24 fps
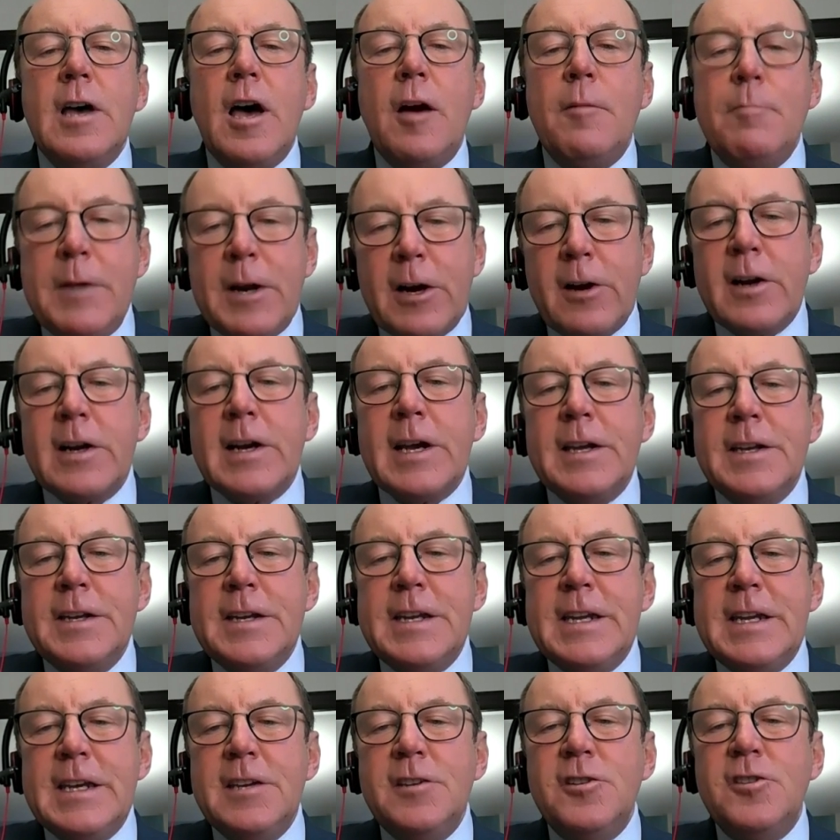America
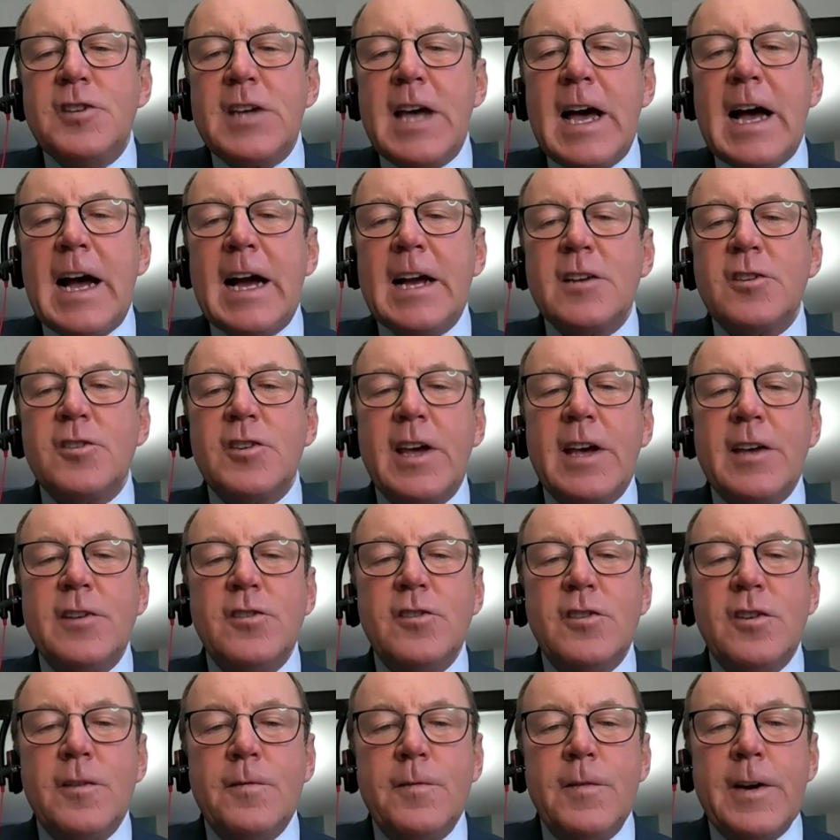needs
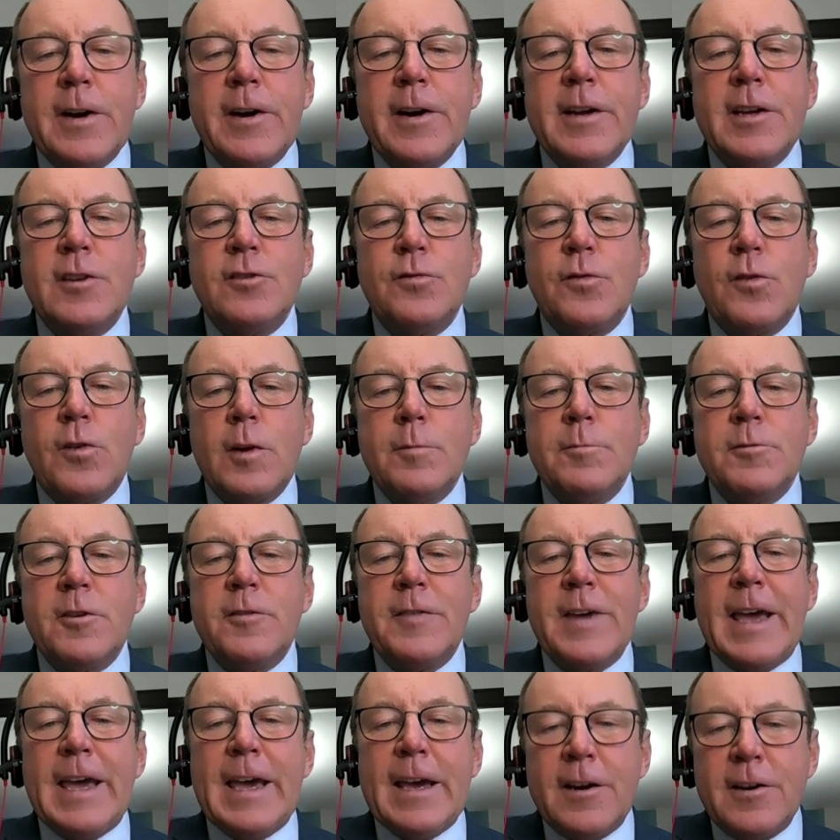access to various forms
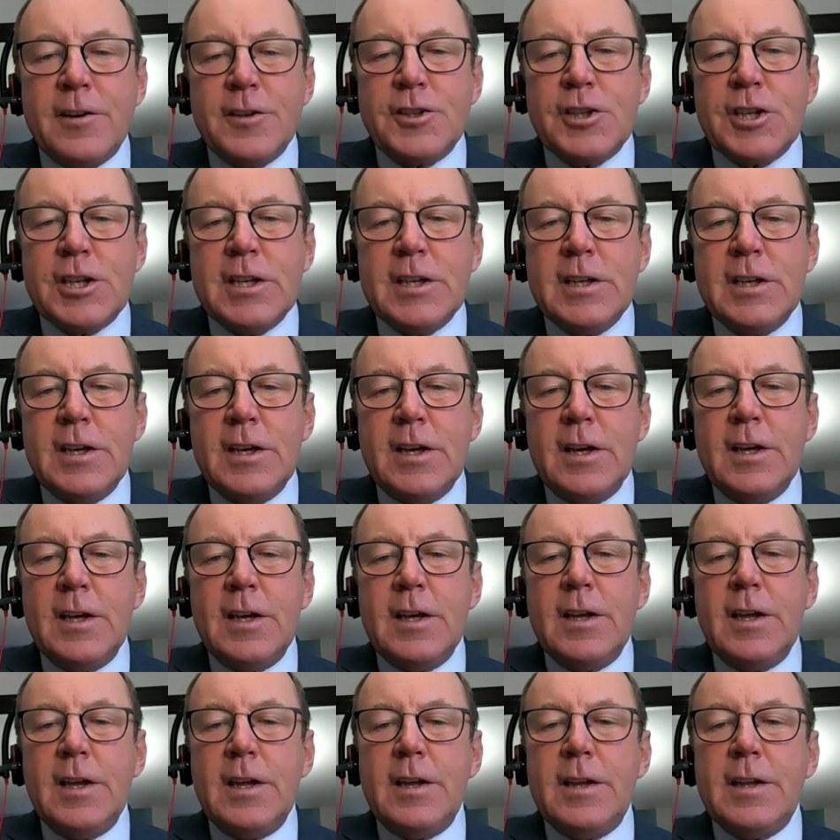of energy
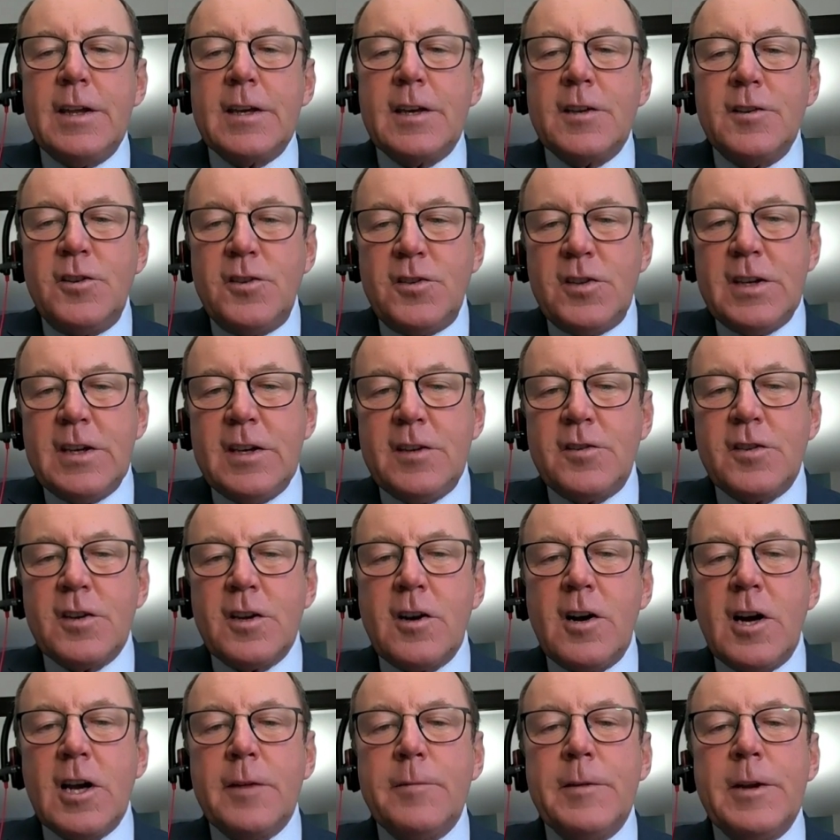that can see its
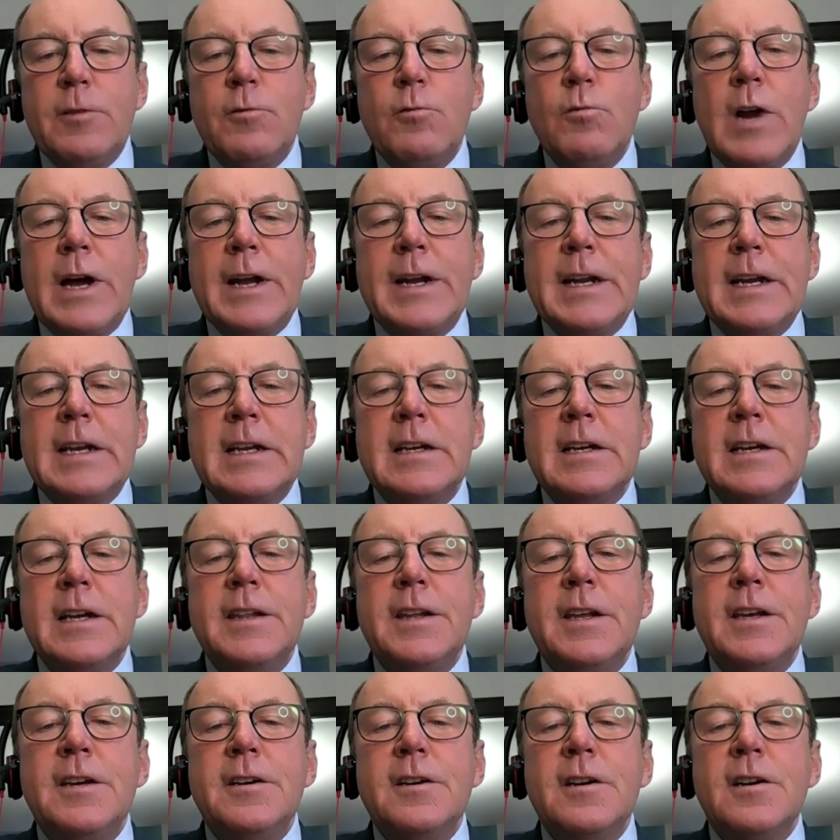economy running in
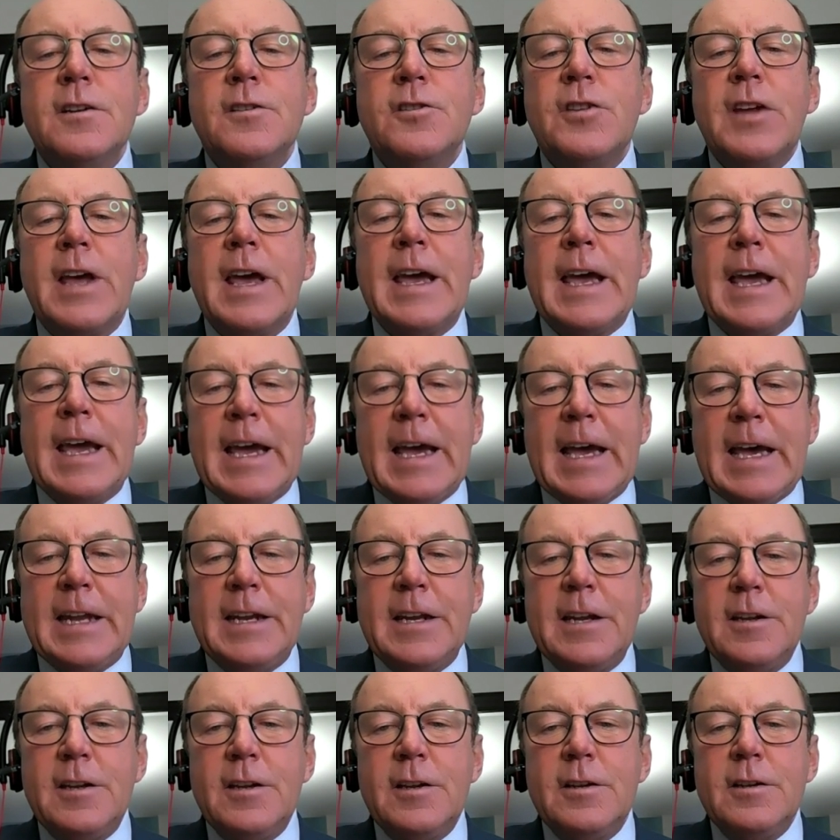the years
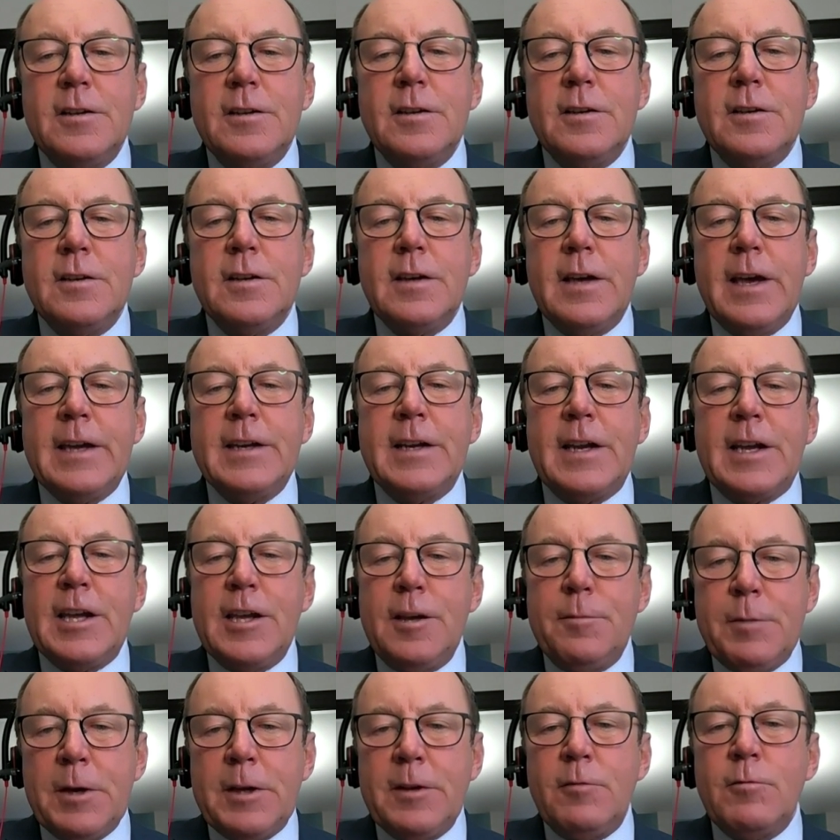ahead and
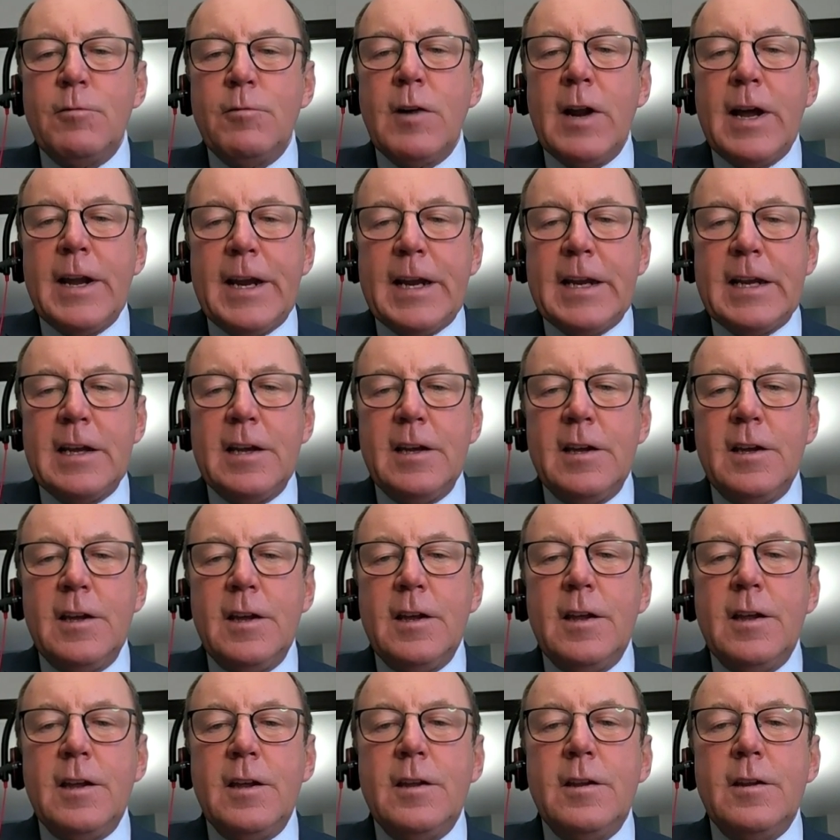keep it running.
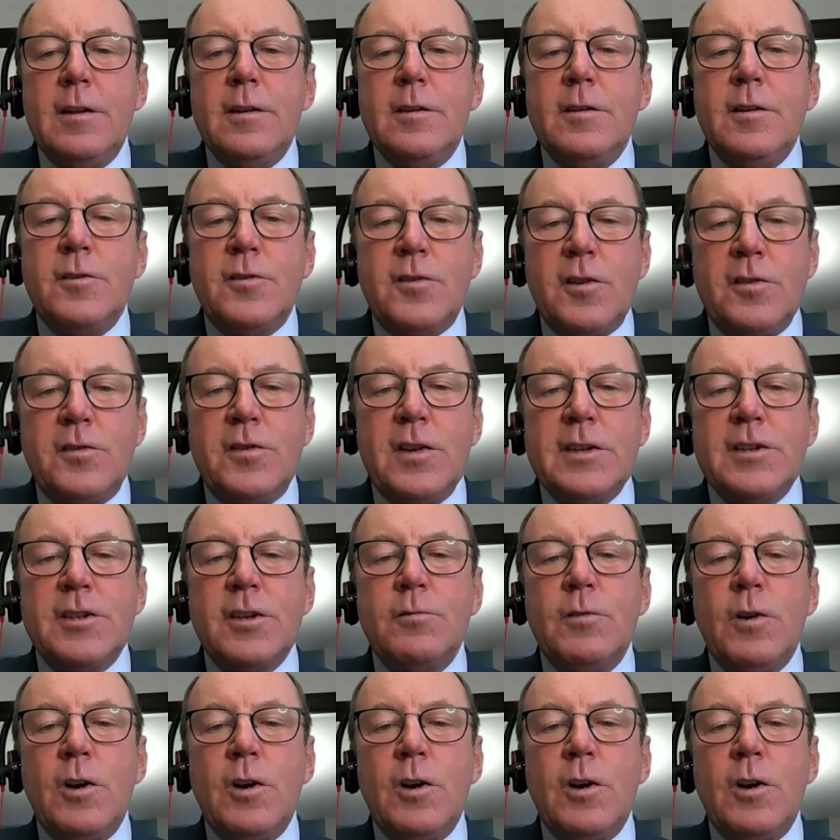This decision